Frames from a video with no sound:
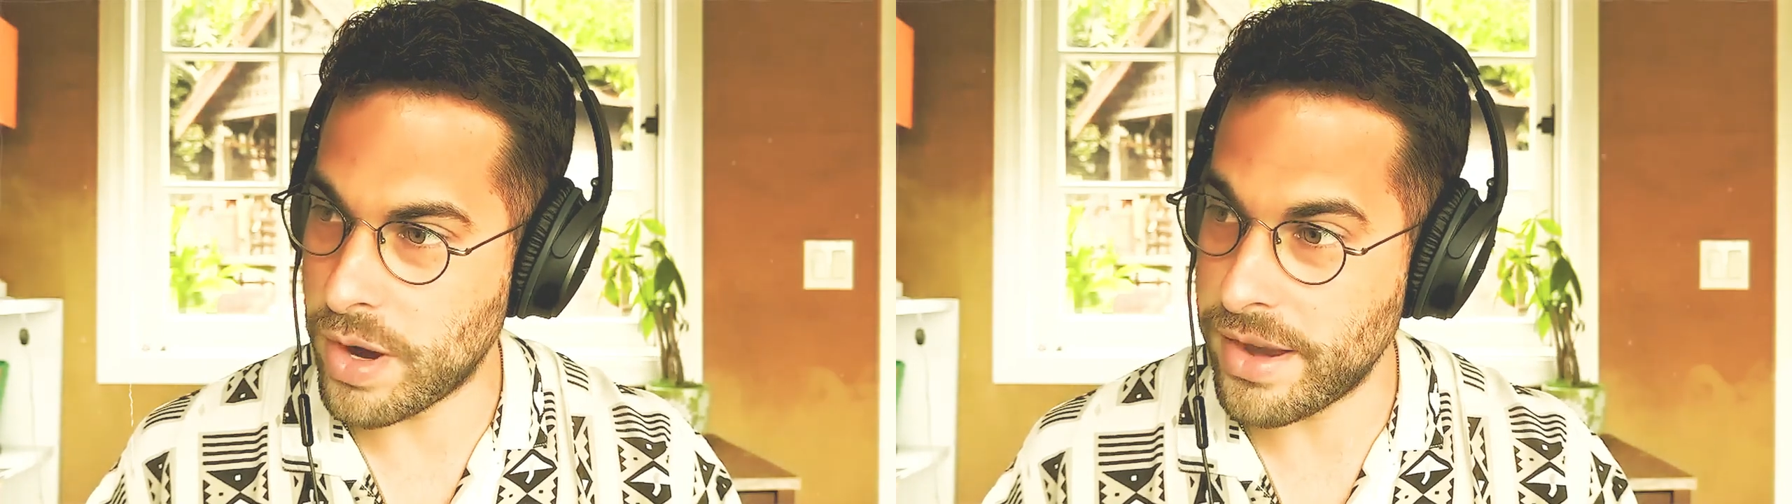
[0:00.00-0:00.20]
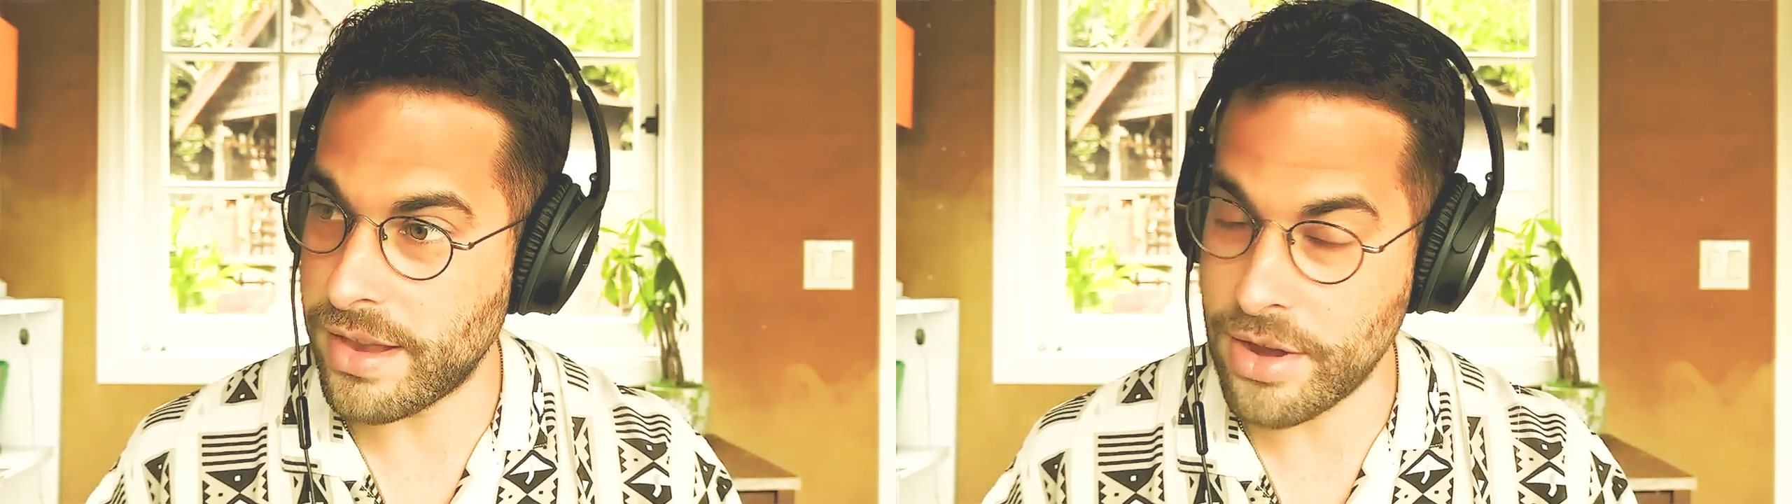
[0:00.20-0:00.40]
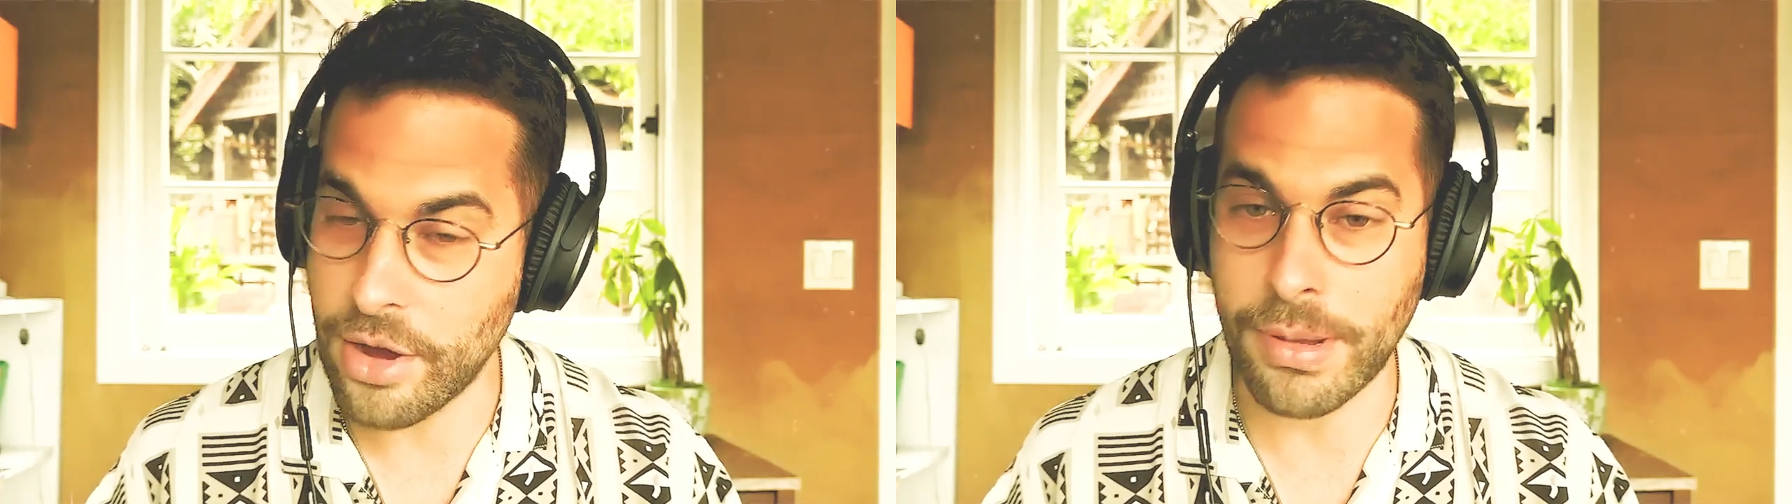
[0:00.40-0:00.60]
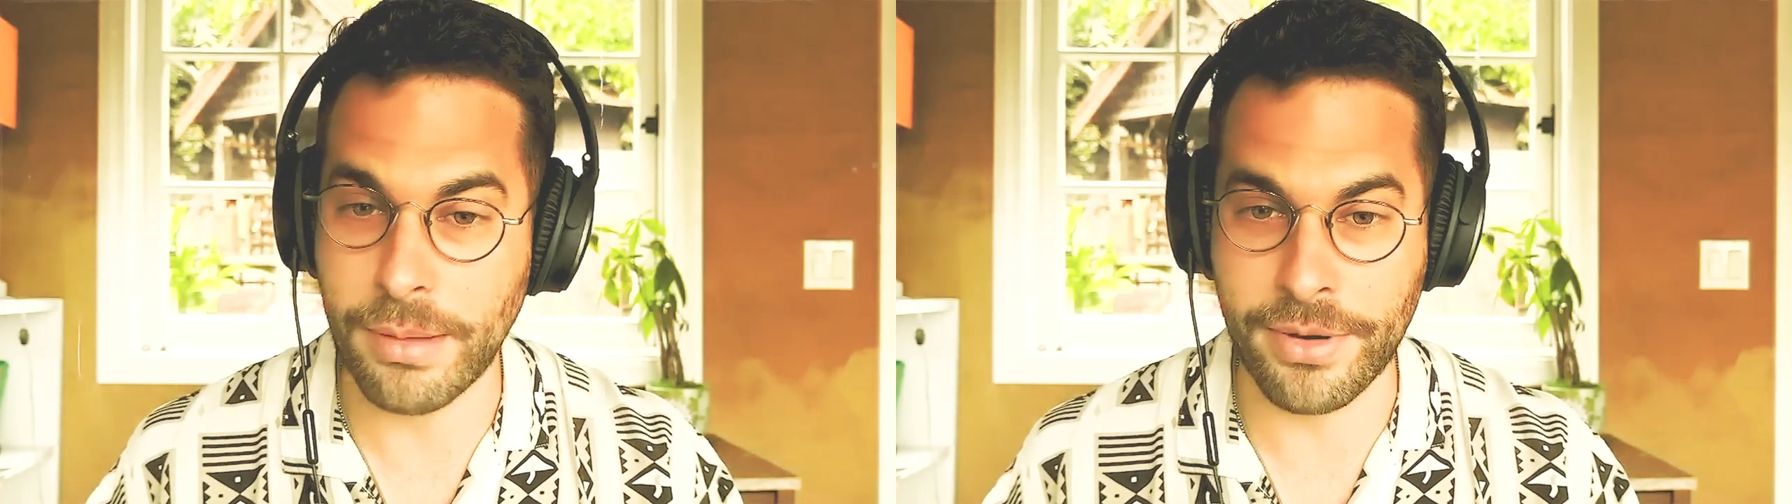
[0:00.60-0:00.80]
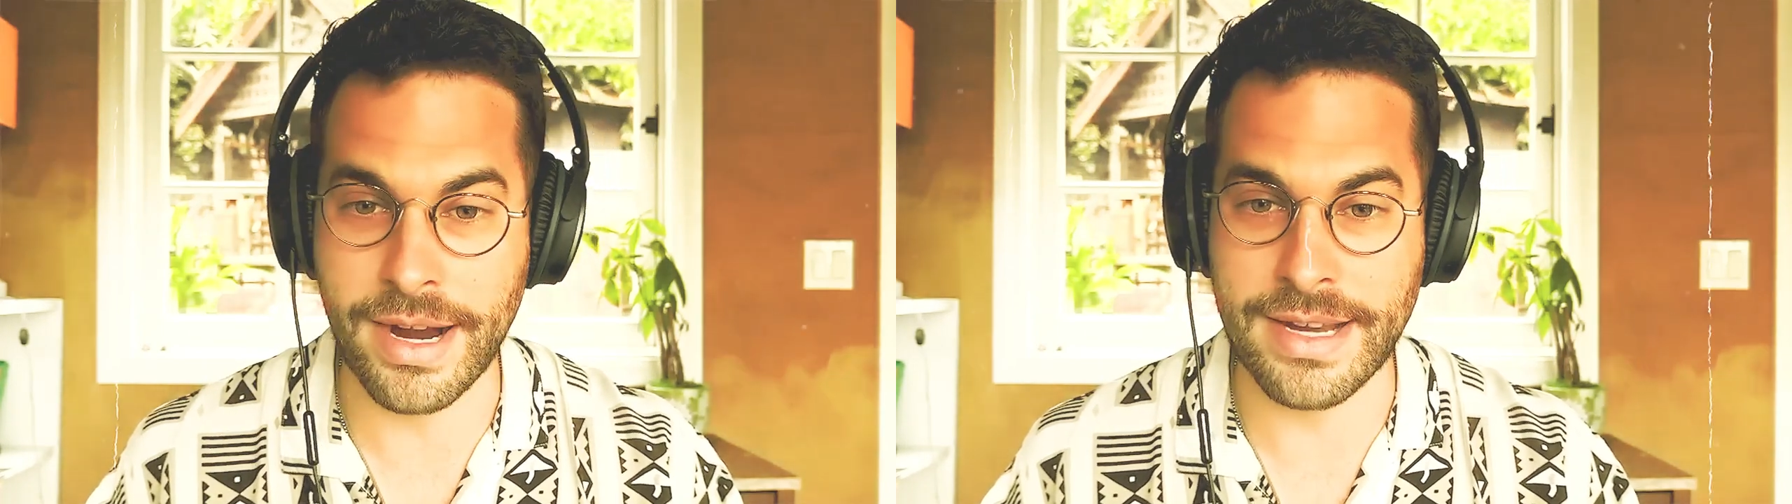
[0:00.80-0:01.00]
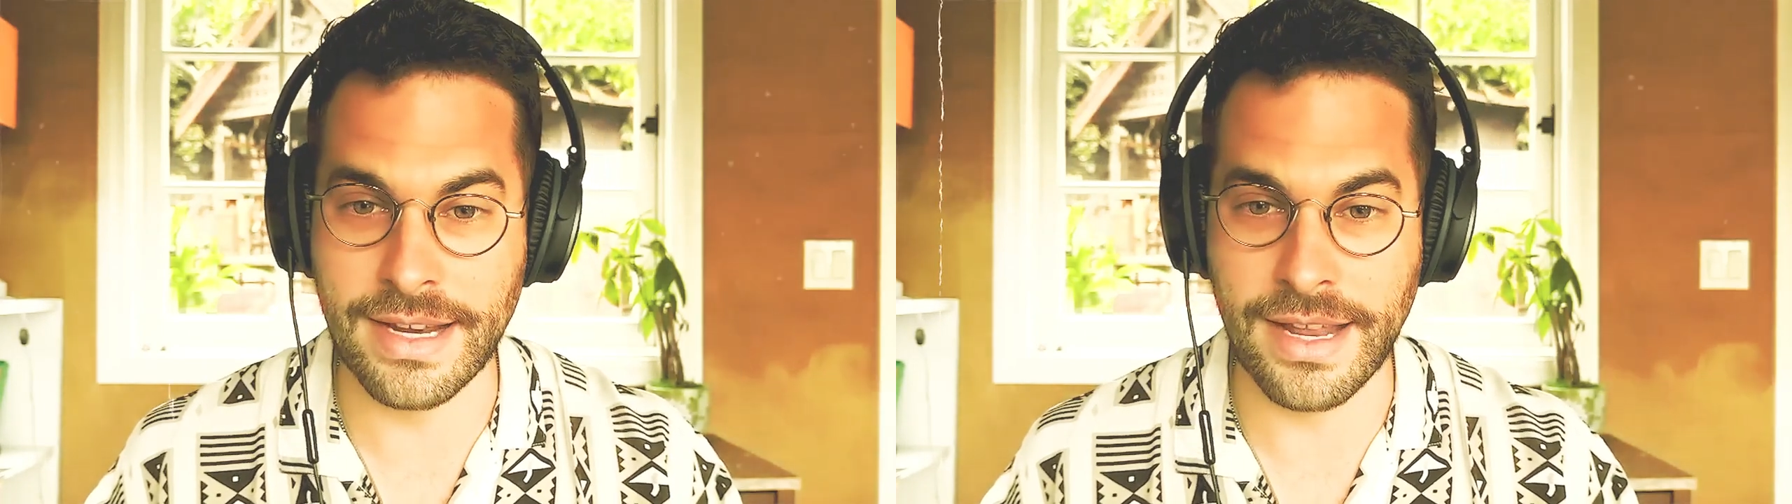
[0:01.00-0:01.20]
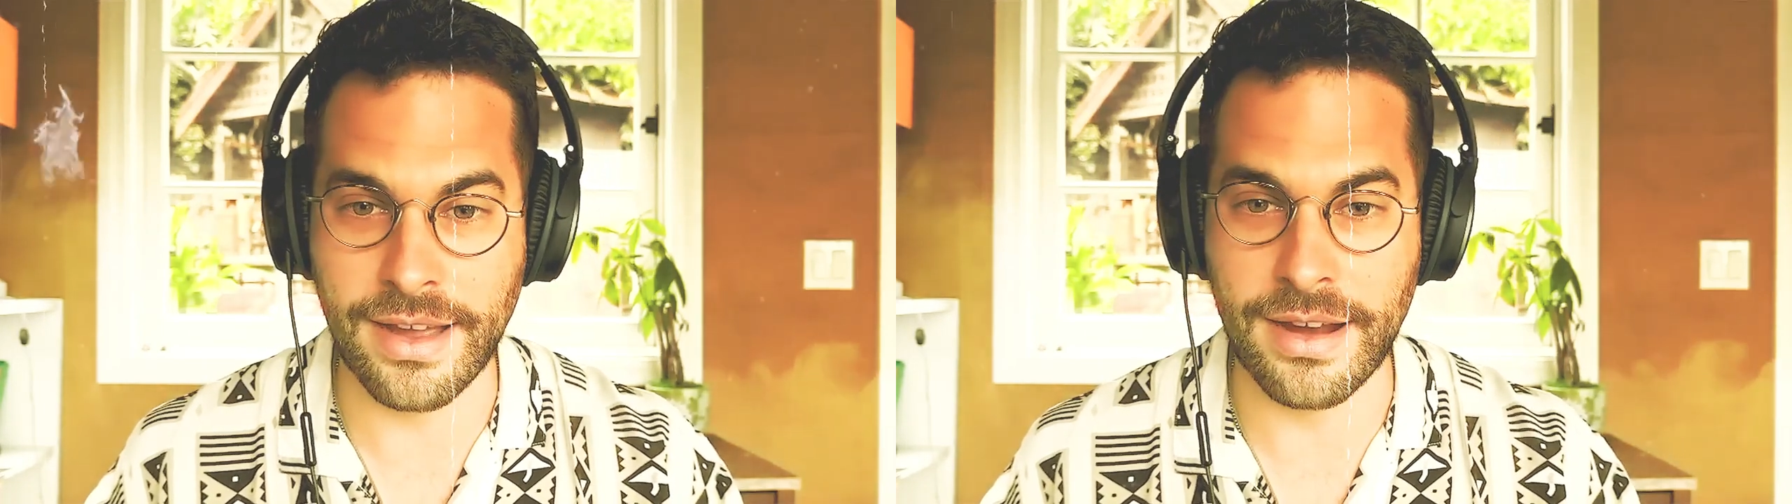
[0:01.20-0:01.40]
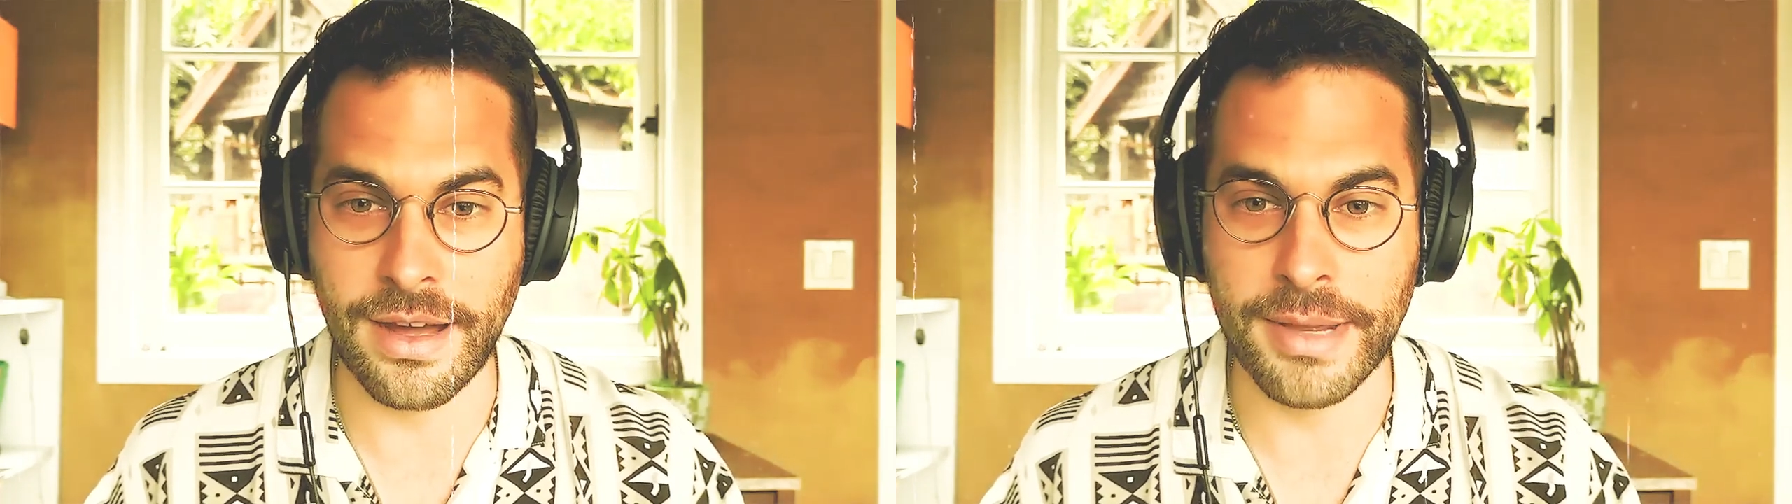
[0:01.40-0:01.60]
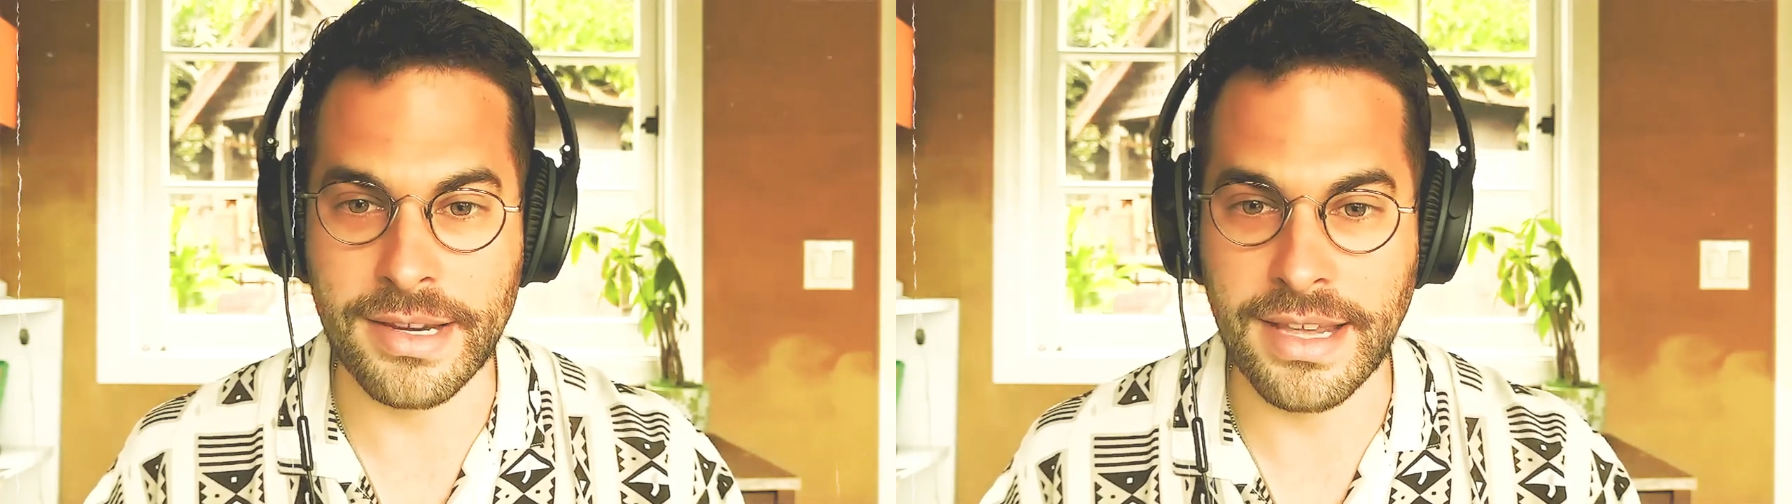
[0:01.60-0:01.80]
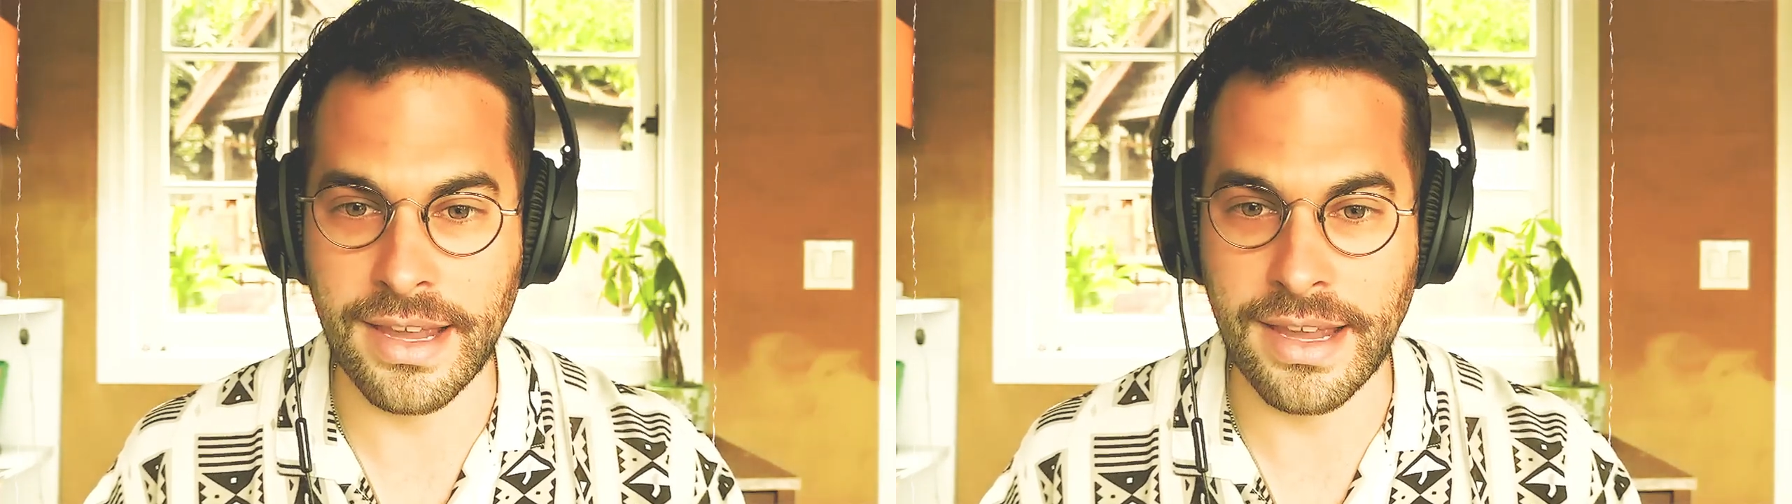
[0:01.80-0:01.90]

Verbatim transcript: won the Nobel Prize in economics,